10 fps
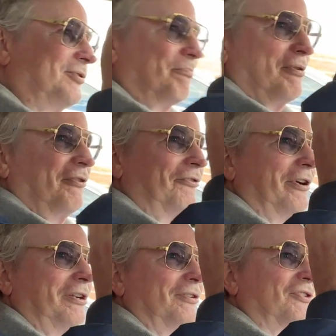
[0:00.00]
a
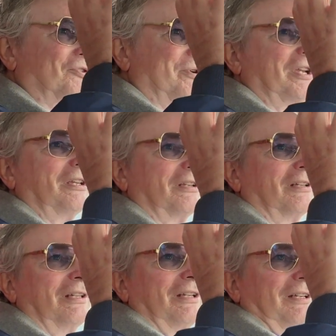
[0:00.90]
perforated screen
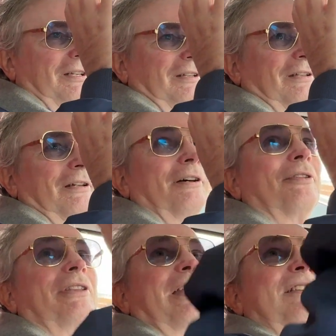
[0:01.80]
that I